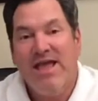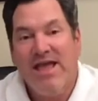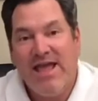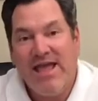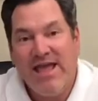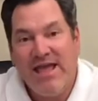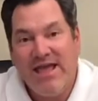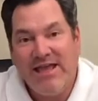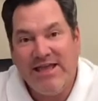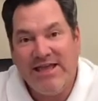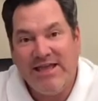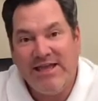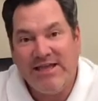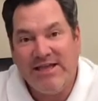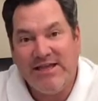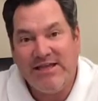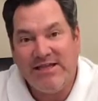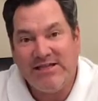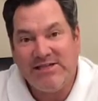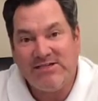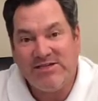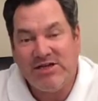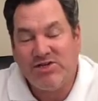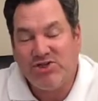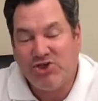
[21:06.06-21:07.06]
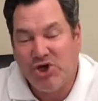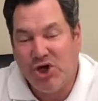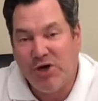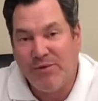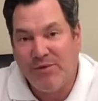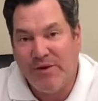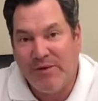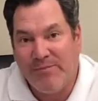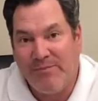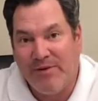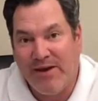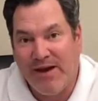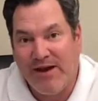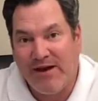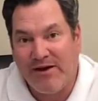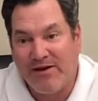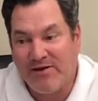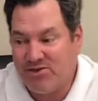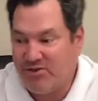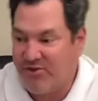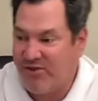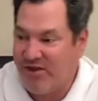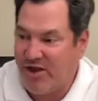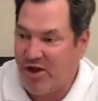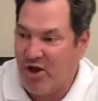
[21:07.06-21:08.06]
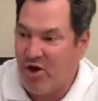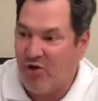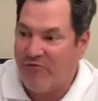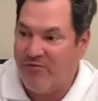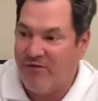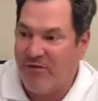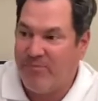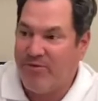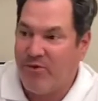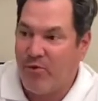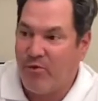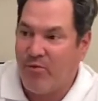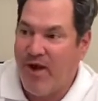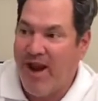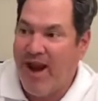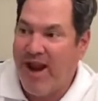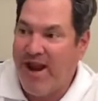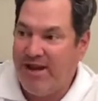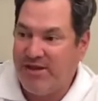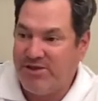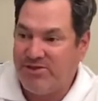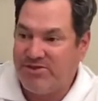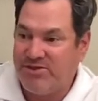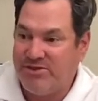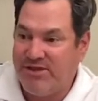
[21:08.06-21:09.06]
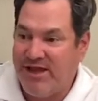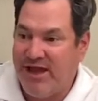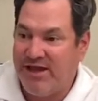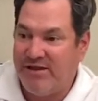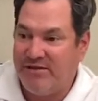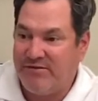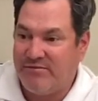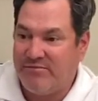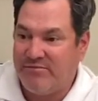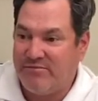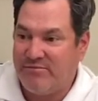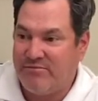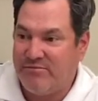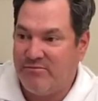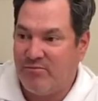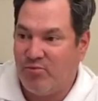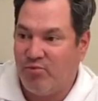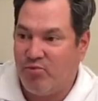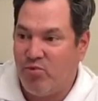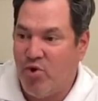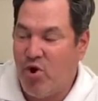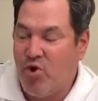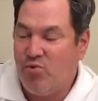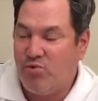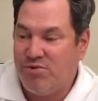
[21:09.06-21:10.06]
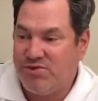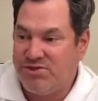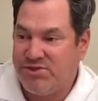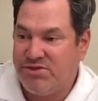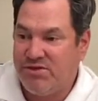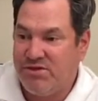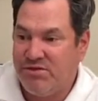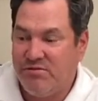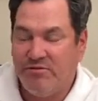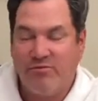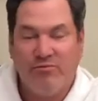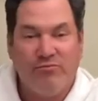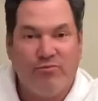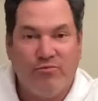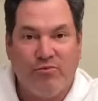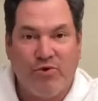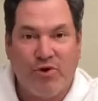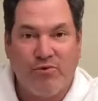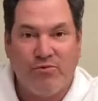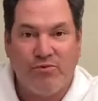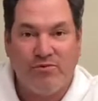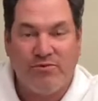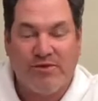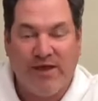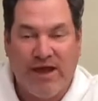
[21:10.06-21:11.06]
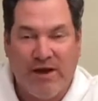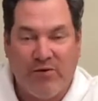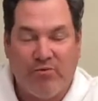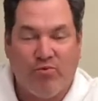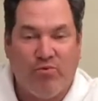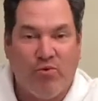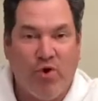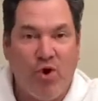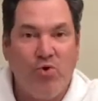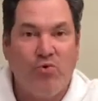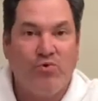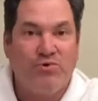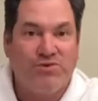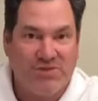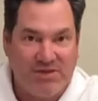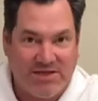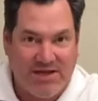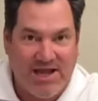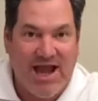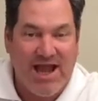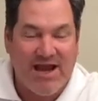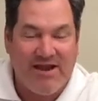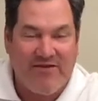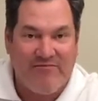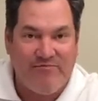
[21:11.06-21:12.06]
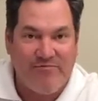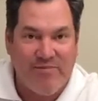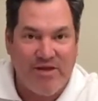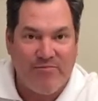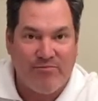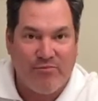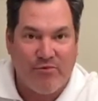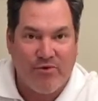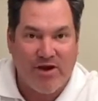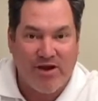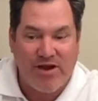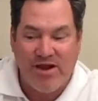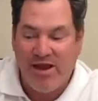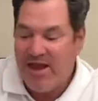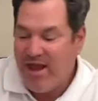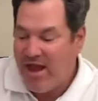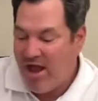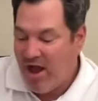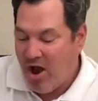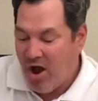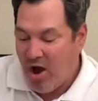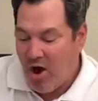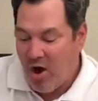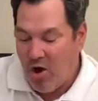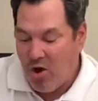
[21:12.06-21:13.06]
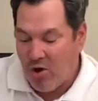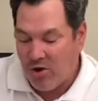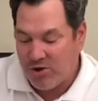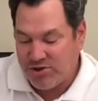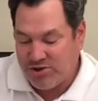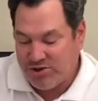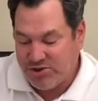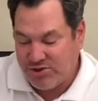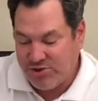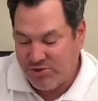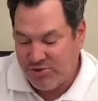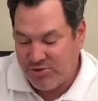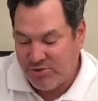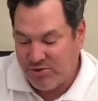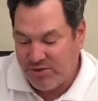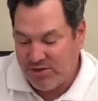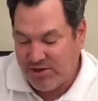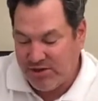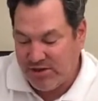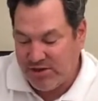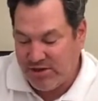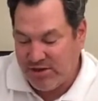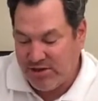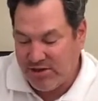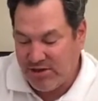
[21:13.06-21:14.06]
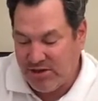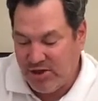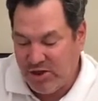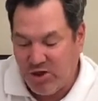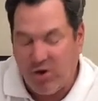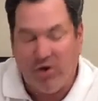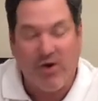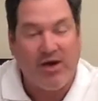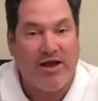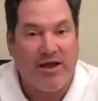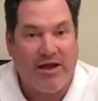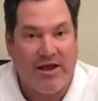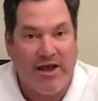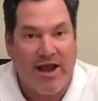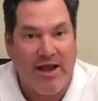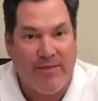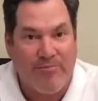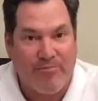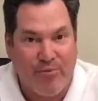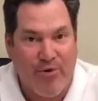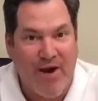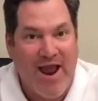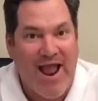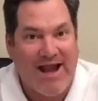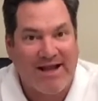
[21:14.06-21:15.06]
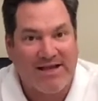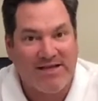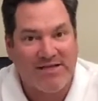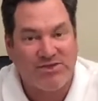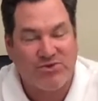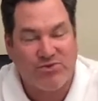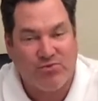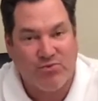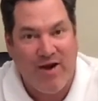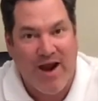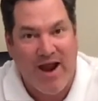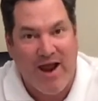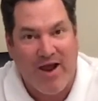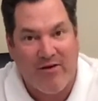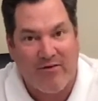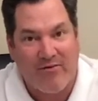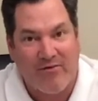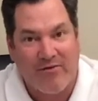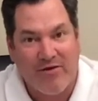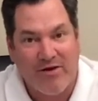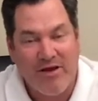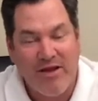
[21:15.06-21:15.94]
is a tournament player. So they go from the range that rote, rote, that rote kind of memory onto you know a, a practice round.